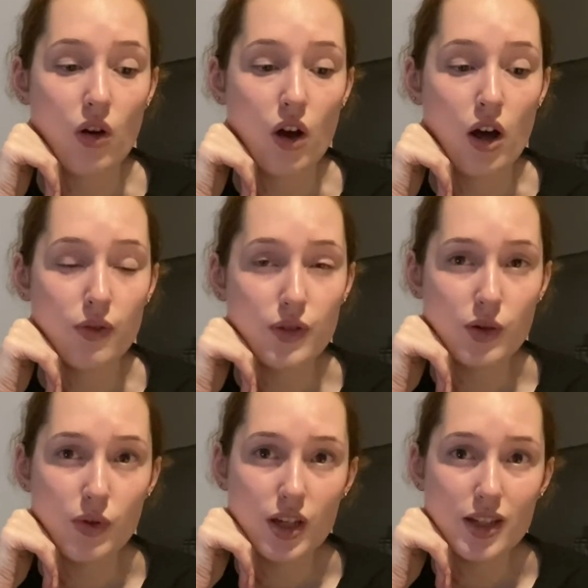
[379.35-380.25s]

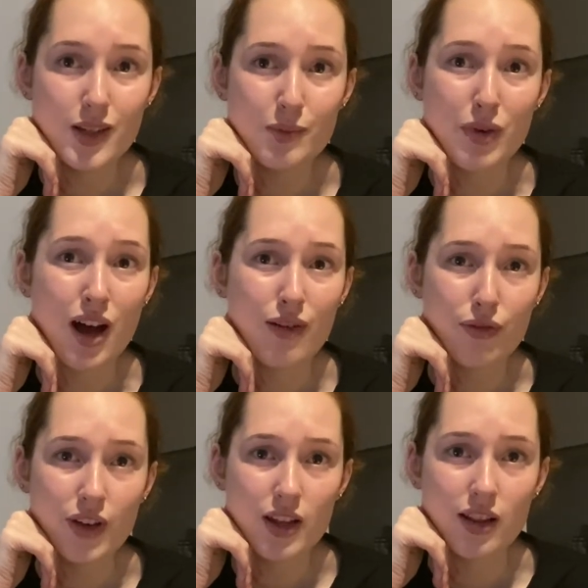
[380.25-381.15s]
afterwards, but I
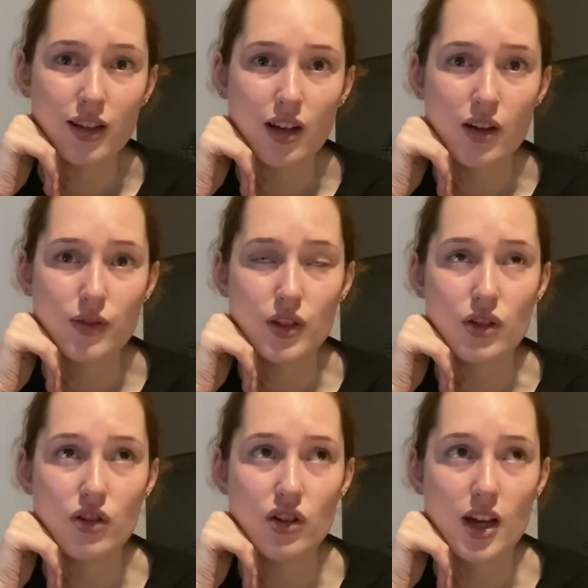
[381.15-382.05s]
felt like after the
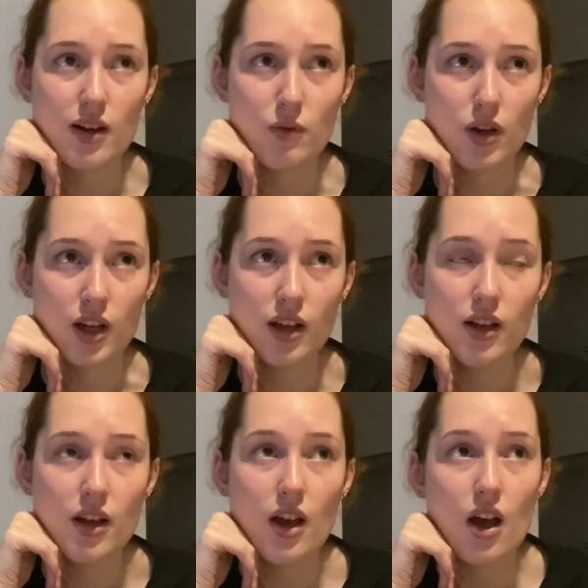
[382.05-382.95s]
shower,
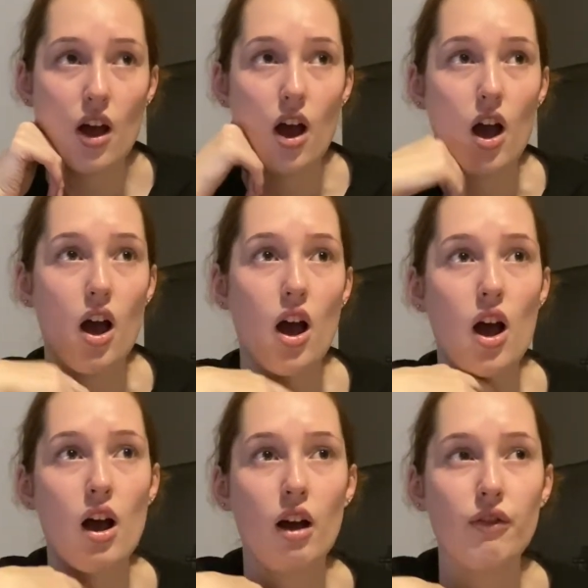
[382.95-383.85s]

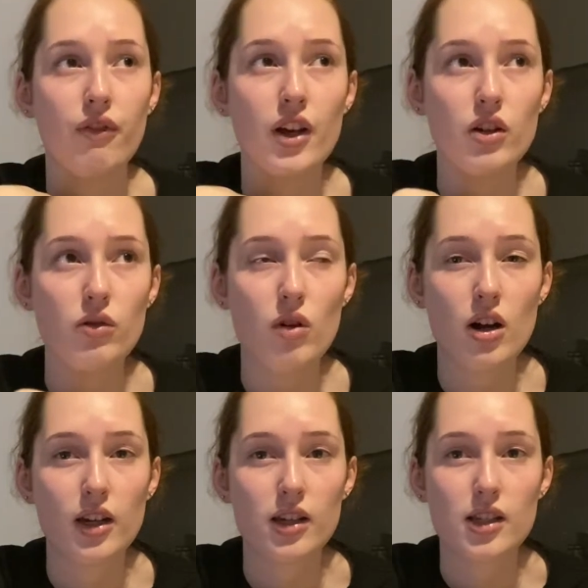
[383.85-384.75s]
I felt
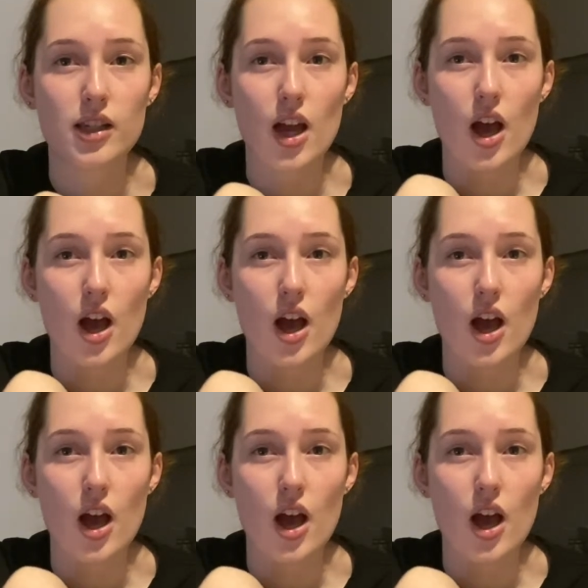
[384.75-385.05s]
quite